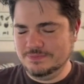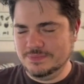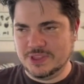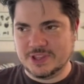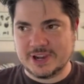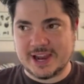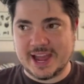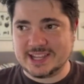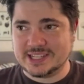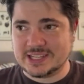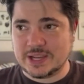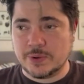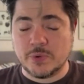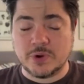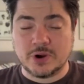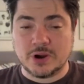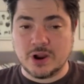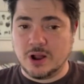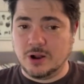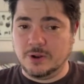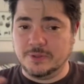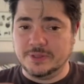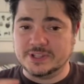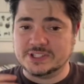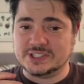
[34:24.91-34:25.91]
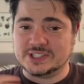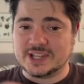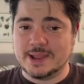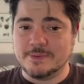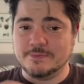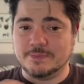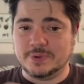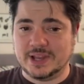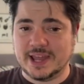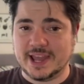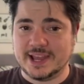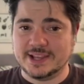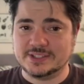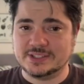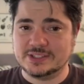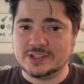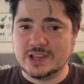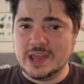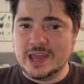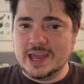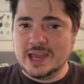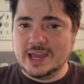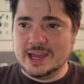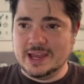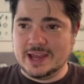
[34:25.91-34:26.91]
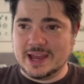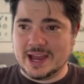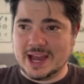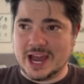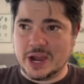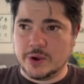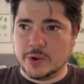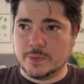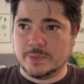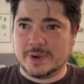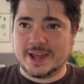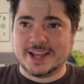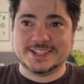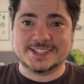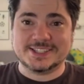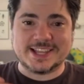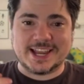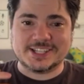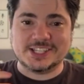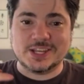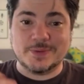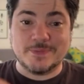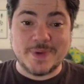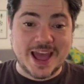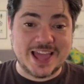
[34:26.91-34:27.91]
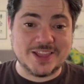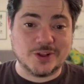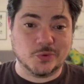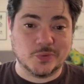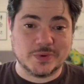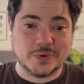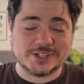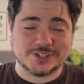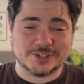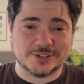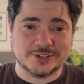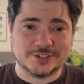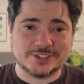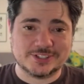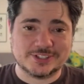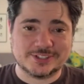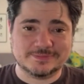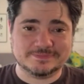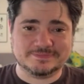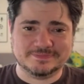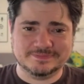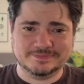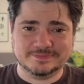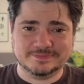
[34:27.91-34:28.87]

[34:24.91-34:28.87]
The last time we were all in the same place, we played Sexy Battle Wizards